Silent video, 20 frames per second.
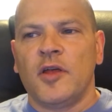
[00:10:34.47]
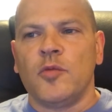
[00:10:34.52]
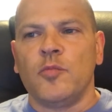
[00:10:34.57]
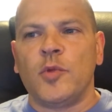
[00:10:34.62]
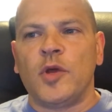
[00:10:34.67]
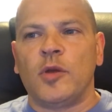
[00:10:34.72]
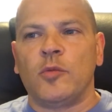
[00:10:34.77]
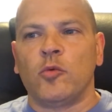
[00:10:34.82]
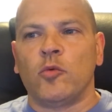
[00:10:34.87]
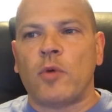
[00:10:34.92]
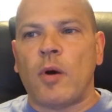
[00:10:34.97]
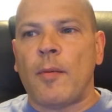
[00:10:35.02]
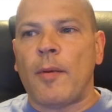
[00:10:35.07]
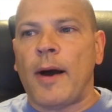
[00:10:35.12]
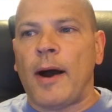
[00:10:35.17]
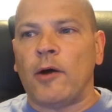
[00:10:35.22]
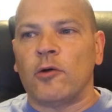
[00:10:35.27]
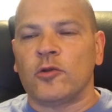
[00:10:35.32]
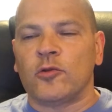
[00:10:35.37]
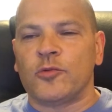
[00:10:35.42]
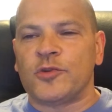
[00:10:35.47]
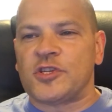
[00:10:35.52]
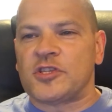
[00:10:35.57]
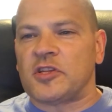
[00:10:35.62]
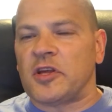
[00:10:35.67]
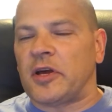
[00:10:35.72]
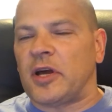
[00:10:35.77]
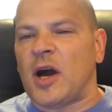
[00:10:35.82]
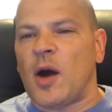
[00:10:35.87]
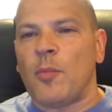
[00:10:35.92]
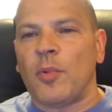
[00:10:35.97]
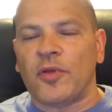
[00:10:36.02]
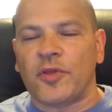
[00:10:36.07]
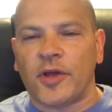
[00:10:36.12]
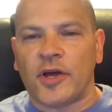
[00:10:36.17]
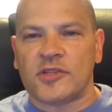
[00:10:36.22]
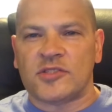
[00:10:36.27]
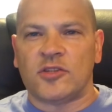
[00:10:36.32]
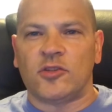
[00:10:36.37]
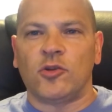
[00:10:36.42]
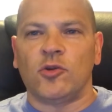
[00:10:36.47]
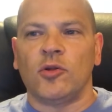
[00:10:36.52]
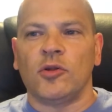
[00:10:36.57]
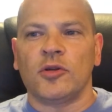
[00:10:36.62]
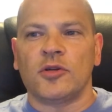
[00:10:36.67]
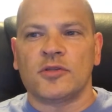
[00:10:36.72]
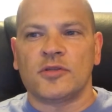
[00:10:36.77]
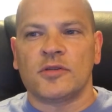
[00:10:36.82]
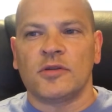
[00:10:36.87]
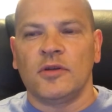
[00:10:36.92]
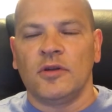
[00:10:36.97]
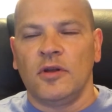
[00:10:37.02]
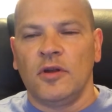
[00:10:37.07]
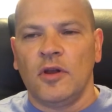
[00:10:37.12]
minimum amount, which is like a couple $1,000s.